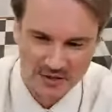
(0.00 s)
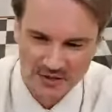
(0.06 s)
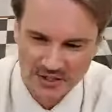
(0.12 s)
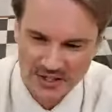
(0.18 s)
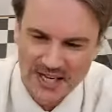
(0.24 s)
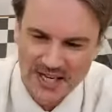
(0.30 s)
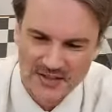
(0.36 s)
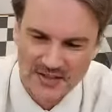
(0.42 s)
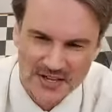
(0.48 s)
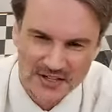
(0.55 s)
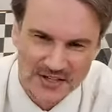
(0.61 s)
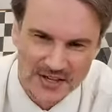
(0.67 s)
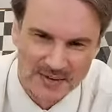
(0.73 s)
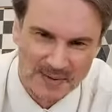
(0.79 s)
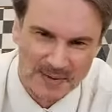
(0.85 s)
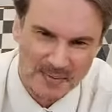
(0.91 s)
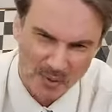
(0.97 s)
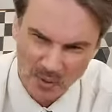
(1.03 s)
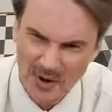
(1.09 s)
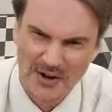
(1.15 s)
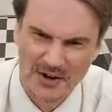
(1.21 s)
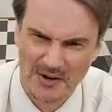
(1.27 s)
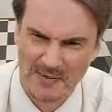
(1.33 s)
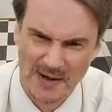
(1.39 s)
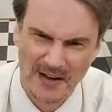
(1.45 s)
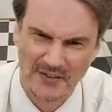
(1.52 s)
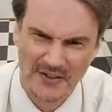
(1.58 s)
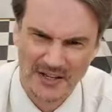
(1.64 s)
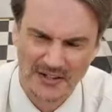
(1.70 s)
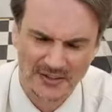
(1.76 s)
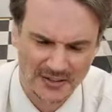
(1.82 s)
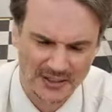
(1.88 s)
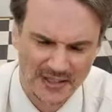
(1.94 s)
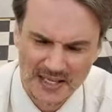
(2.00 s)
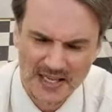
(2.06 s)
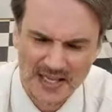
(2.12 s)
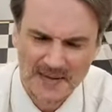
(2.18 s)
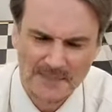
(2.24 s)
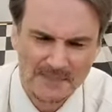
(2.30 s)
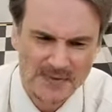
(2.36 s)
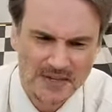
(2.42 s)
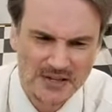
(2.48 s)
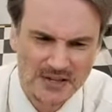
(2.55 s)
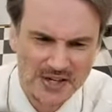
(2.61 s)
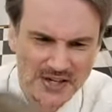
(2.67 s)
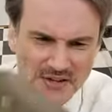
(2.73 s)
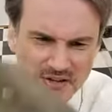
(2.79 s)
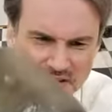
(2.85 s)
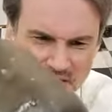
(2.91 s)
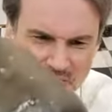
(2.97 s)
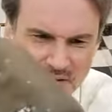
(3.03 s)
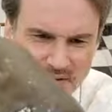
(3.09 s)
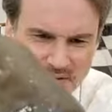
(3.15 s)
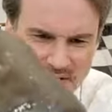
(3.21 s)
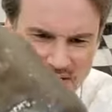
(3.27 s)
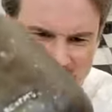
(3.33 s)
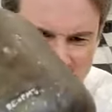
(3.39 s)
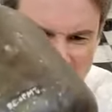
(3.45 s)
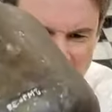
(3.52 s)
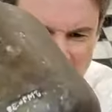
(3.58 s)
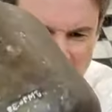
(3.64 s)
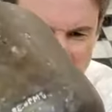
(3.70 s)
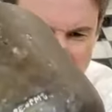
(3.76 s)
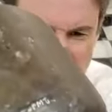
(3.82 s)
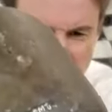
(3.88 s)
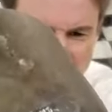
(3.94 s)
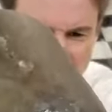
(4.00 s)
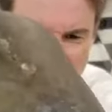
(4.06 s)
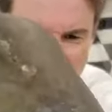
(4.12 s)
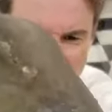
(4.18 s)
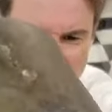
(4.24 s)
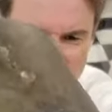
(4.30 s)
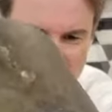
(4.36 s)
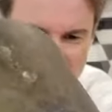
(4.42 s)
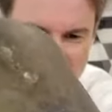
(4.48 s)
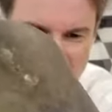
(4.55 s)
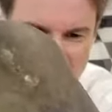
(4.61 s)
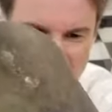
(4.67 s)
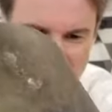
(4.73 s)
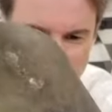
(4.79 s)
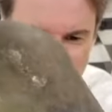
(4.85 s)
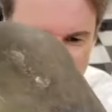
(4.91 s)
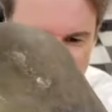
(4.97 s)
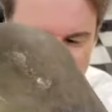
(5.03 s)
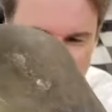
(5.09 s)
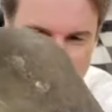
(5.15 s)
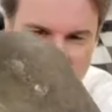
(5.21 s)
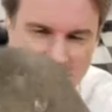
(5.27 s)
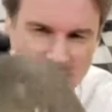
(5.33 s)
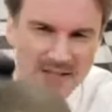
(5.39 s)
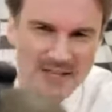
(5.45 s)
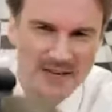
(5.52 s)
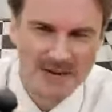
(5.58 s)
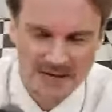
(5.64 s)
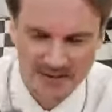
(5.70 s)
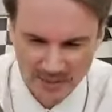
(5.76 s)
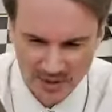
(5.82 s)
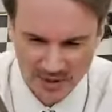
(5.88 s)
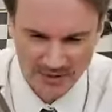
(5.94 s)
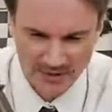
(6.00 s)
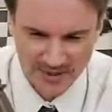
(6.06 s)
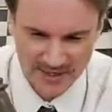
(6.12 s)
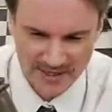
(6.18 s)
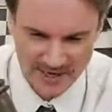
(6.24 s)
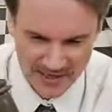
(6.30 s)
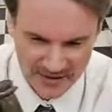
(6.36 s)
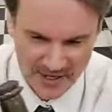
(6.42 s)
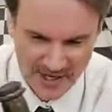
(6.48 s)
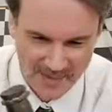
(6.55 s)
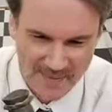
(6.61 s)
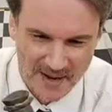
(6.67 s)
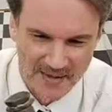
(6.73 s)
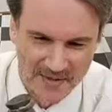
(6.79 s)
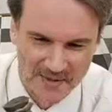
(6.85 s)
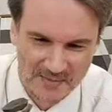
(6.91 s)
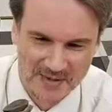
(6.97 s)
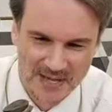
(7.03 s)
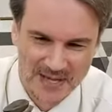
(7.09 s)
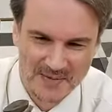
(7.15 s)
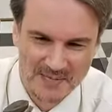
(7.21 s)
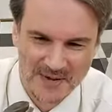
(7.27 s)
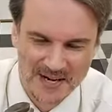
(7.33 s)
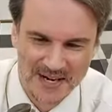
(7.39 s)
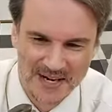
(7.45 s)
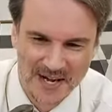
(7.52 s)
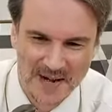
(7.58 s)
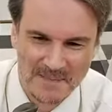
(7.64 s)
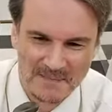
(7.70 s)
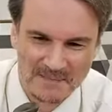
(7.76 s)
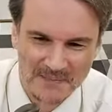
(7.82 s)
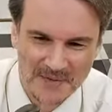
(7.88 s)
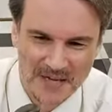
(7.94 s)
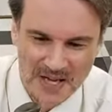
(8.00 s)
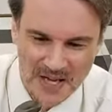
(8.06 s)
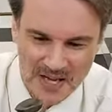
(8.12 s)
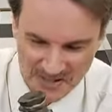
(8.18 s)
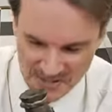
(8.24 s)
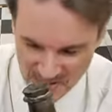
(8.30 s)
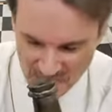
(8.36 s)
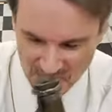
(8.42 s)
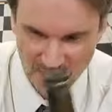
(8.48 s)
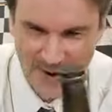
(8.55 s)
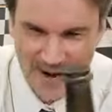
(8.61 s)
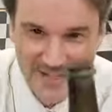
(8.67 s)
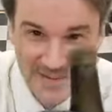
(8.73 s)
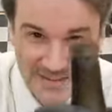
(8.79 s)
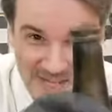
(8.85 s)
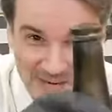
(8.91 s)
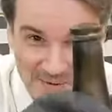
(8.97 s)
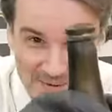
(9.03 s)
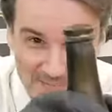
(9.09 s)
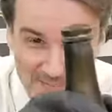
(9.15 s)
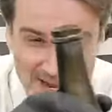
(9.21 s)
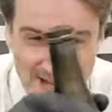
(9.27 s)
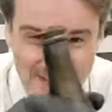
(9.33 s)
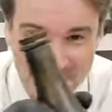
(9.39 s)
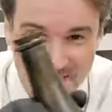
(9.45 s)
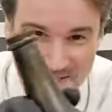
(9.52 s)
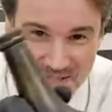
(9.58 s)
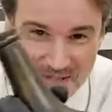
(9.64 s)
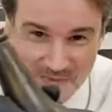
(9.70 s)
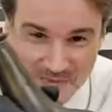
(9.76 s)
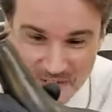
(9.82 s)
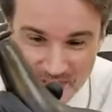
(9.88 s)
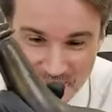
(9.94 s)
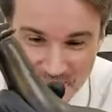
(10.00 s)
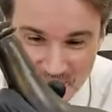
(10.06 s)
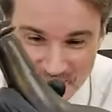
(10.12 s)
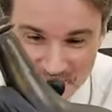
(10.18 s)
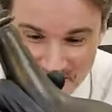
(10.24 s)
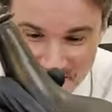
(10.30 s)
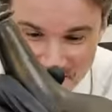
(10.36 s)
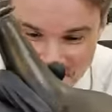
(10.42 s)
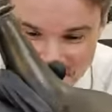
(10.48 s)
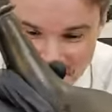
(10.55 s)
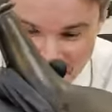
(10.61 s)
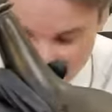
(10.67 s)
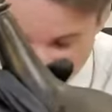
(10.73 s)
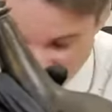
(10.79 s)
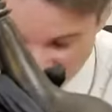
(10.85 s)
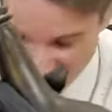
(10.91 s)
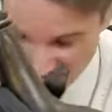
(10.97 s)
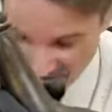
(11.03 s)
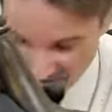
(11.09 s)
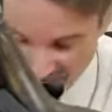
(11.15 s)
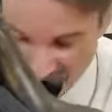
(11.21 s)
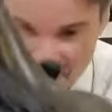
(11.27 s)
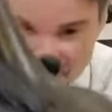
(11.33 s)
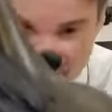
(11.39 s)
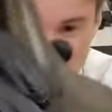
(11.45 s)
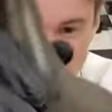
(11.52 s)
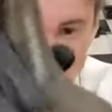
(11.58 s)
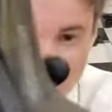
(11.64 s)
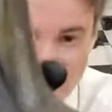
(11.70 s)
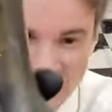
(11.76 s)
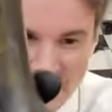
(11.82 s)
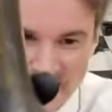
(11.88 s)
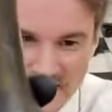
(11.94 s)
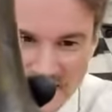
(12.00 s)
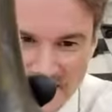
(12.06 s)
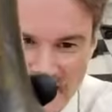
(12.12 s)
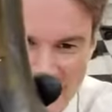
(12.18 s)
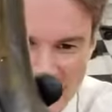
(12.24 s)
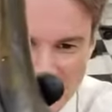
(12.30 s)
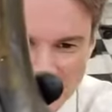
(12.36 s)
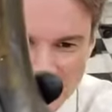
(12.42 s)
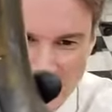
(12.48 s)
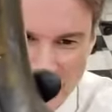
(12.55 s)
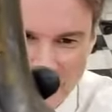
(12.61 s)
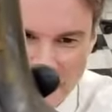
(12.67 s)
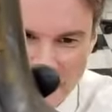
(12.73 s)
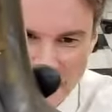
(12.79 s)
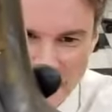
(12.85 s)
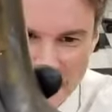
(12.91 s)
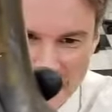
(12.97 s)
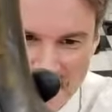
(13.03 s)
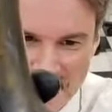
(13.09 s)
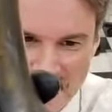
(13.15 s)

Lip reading: you see this, and people wonder about these. You see this sort of kick at the end here. And I'll talk about it in a minute. So the way that they would make this is really pretty interesting. The glass blower.